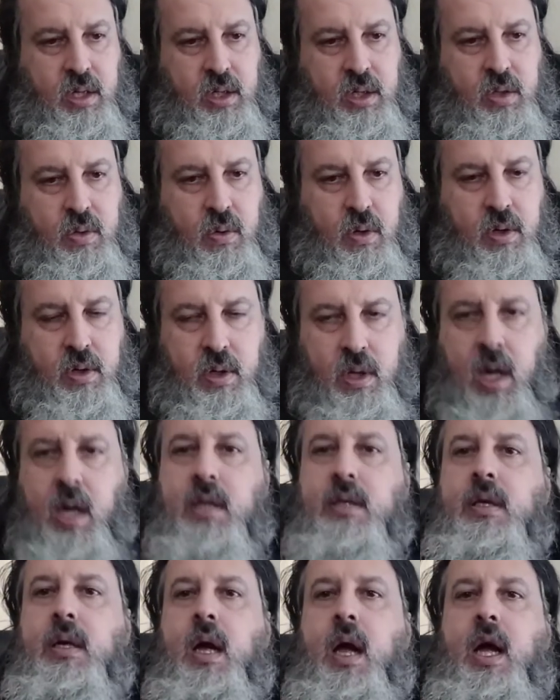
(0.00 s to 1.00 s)
You are
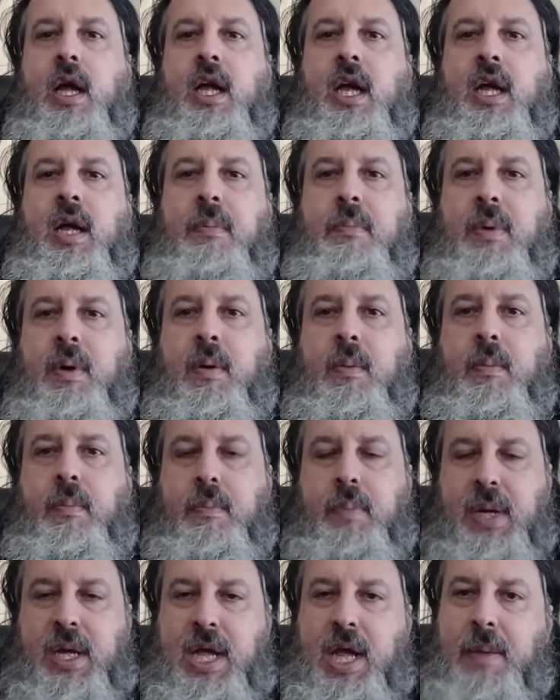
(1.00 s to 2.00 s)
not talking about
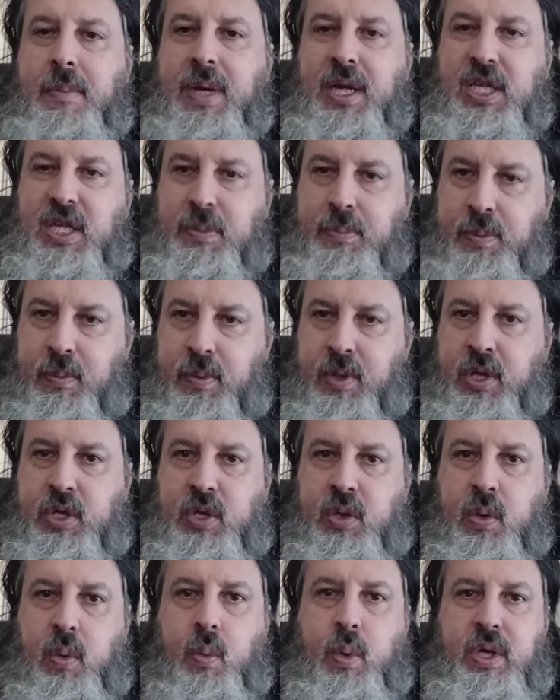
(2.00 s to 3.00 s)
becoming
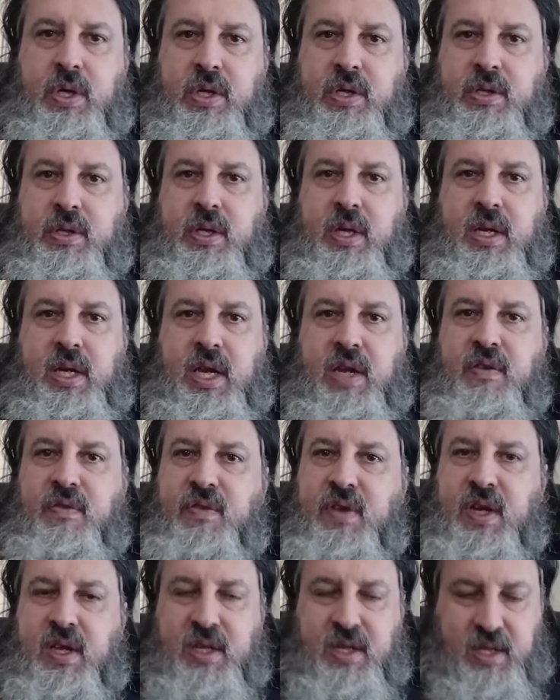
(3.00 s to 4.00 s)
spiritual, which is an
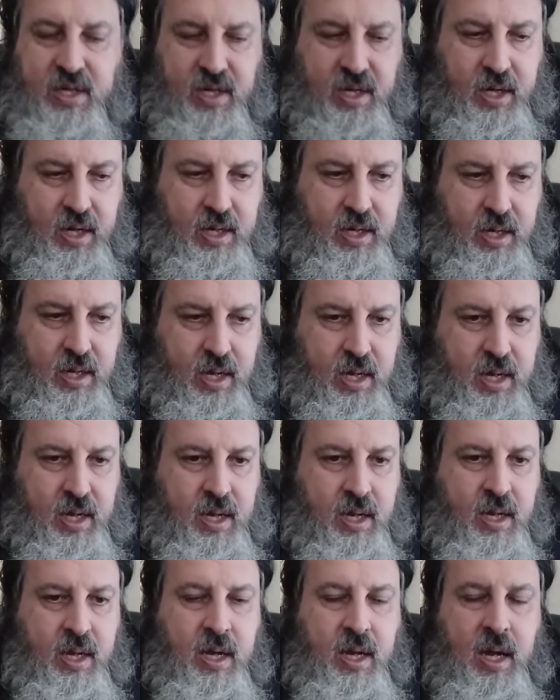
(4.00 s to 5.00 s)
infinite
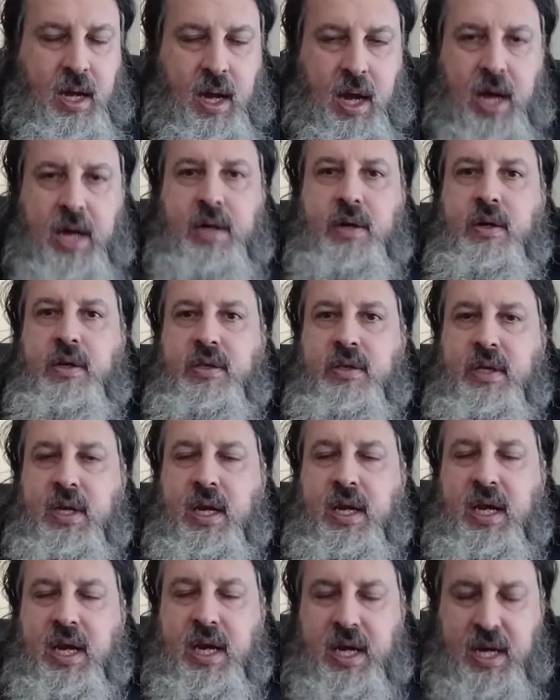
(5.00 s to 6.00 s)

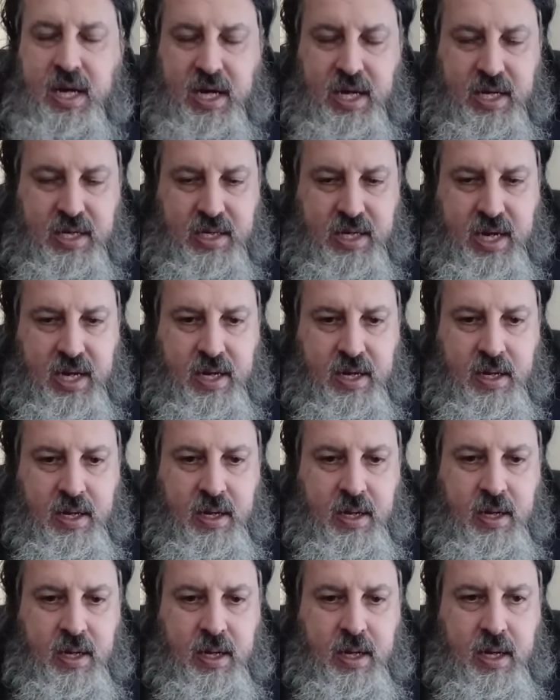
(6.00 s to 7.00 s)
understanding. It is
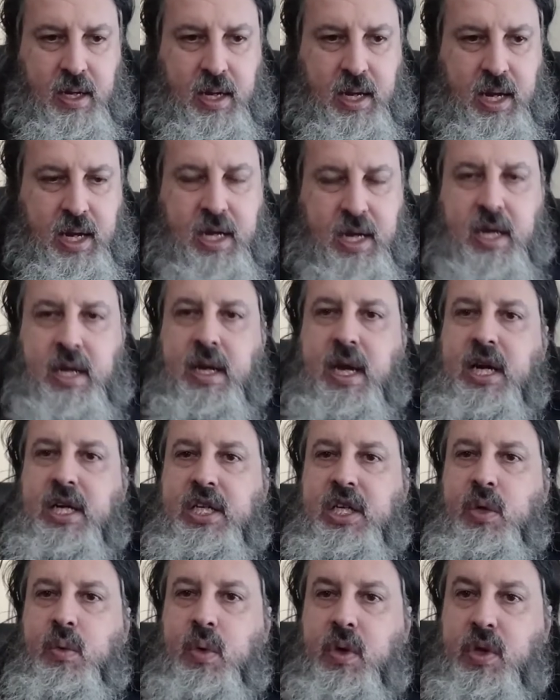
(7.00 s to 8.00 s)
a
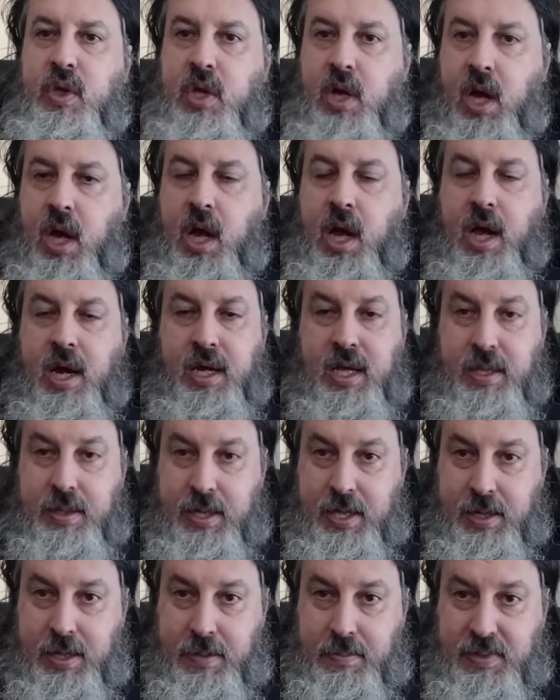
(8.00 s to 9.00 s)
connection with God
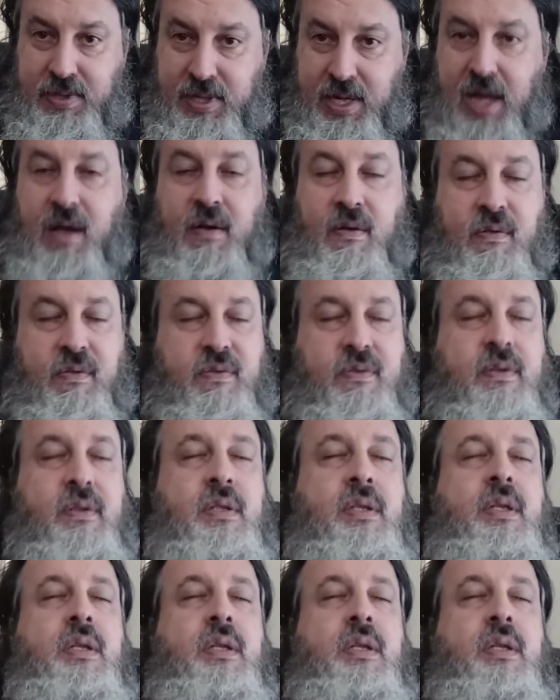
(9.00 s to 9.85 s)
Himself,